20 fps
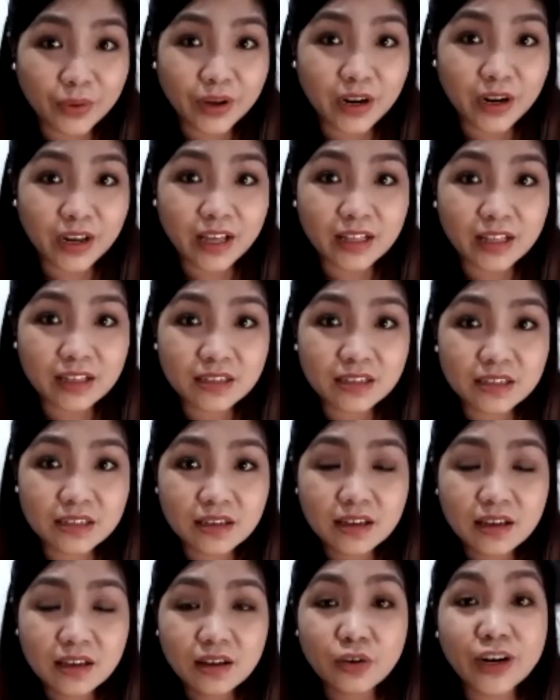else
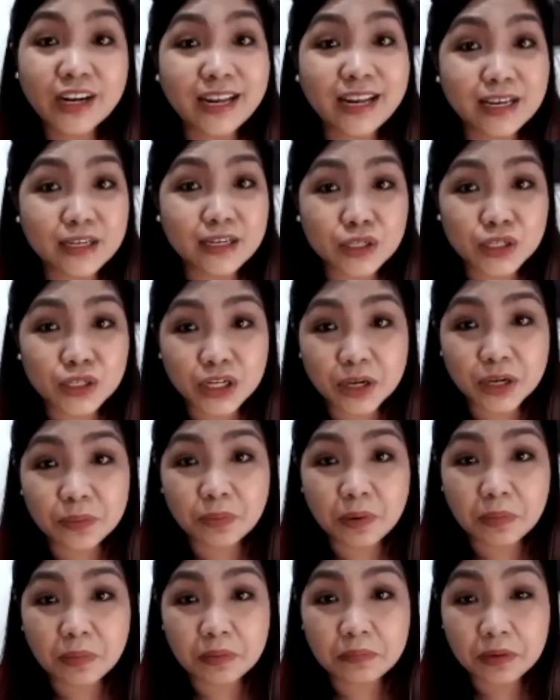or lesser
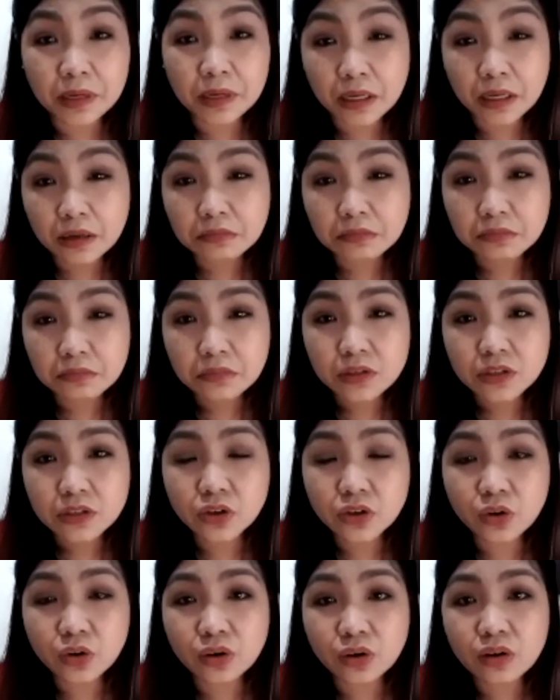probably.
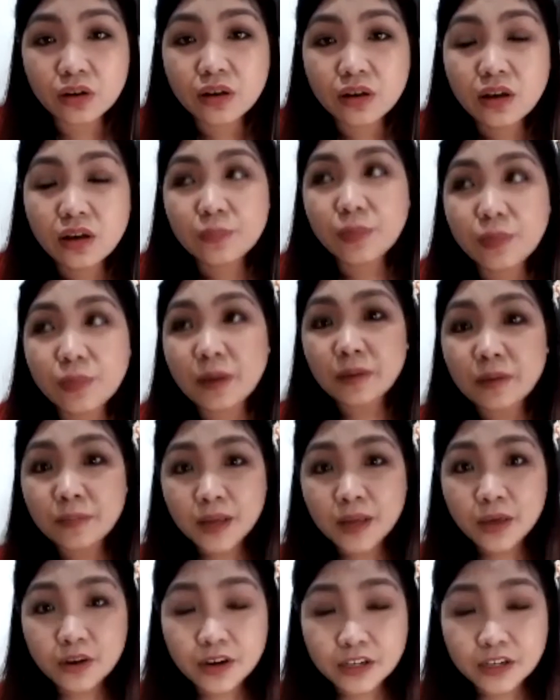So
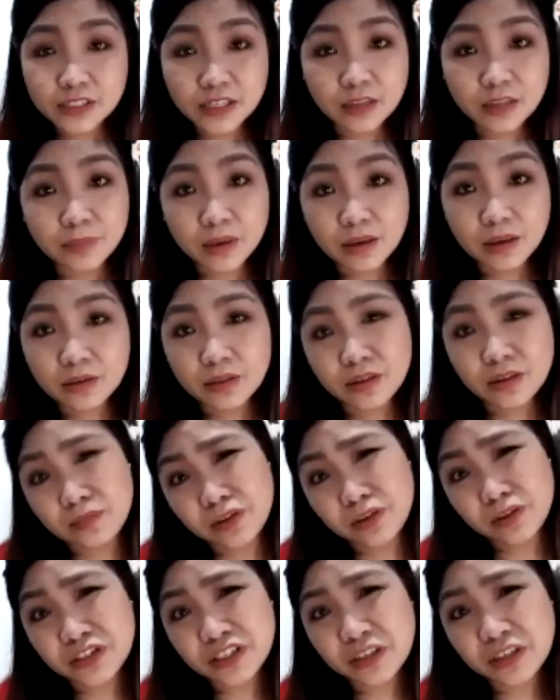probably there still
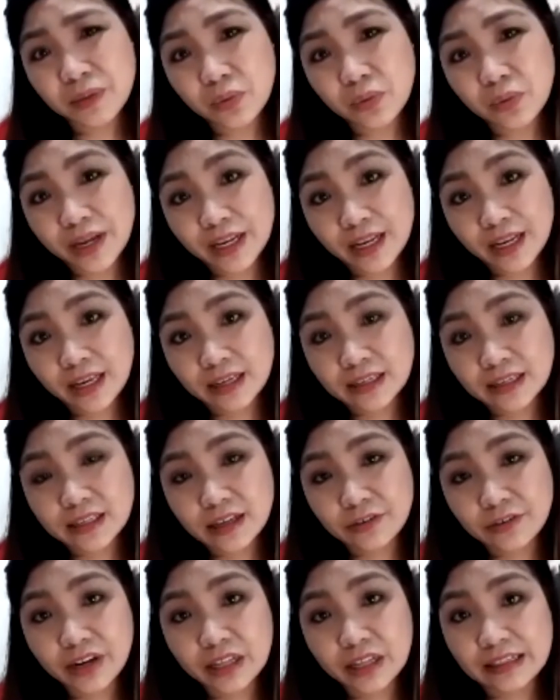be weddings
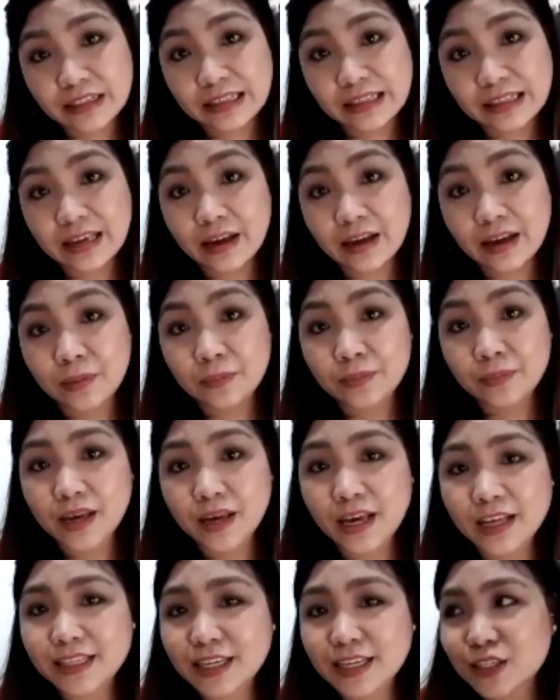definitely.
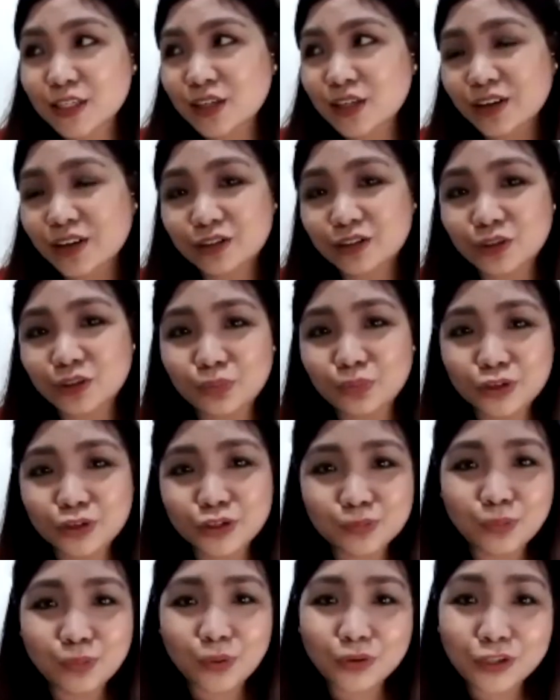It's hard to
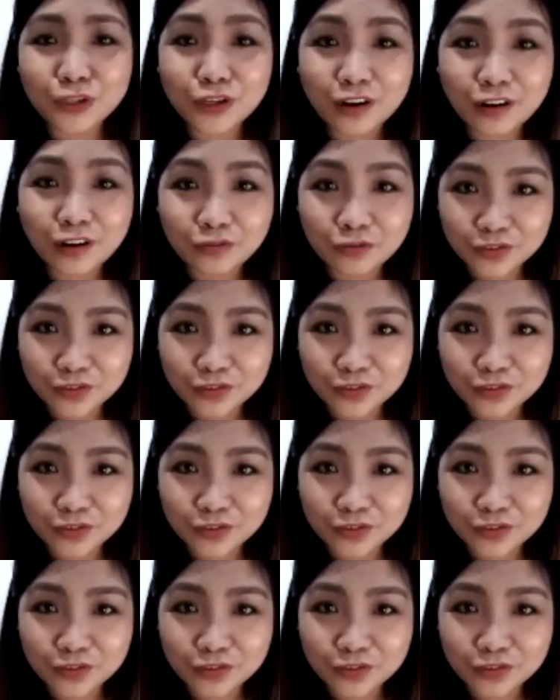postpone love.